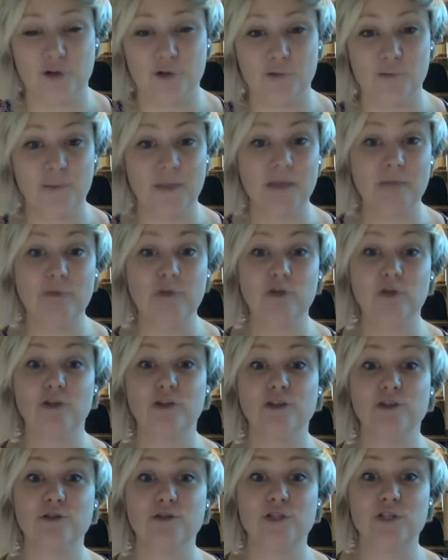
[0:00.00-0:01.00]
Maybe you could
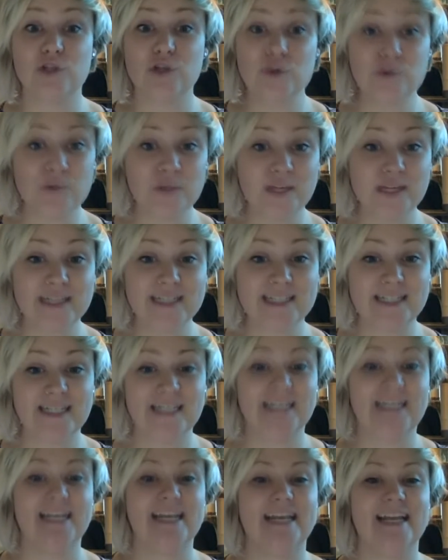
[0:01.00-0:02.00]
do 2 things
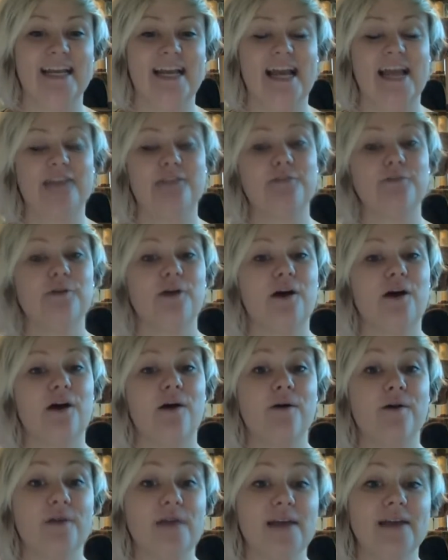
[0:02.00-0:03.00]
today and you'd
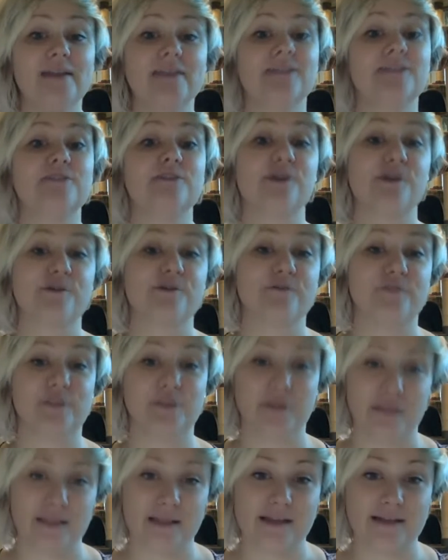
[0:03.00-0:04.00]
already start
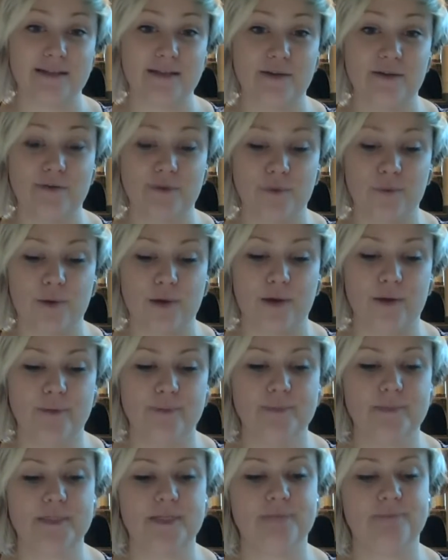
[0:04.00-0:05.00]
feeling less
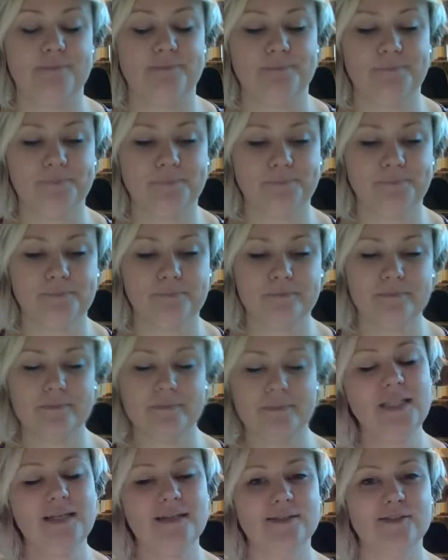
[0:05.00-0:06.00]
overwhelmed.
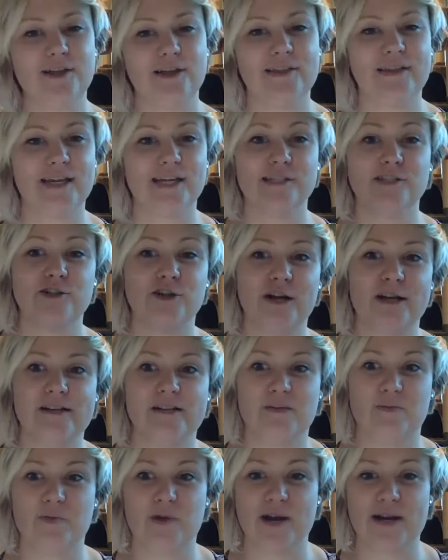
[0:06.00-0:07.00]
So I think it's great to
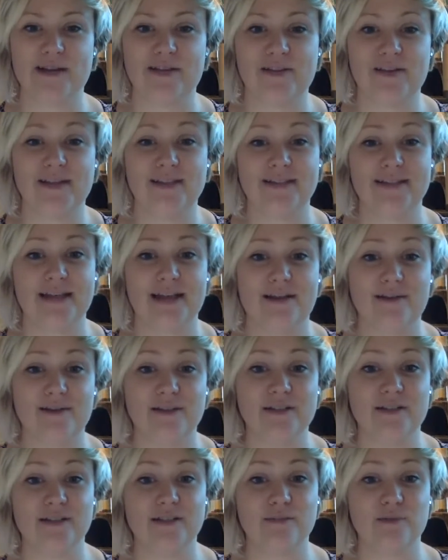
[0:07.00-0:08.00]
break things down
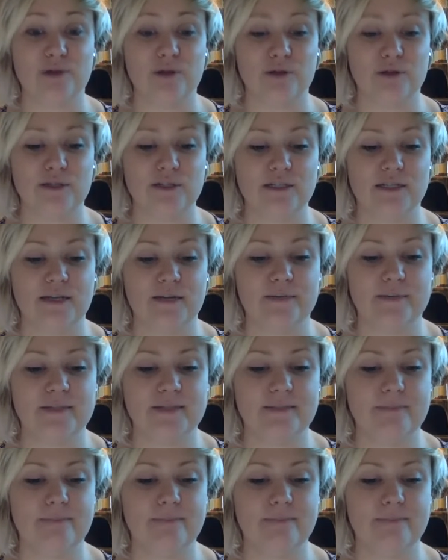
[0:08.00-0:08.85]
into smaller steps.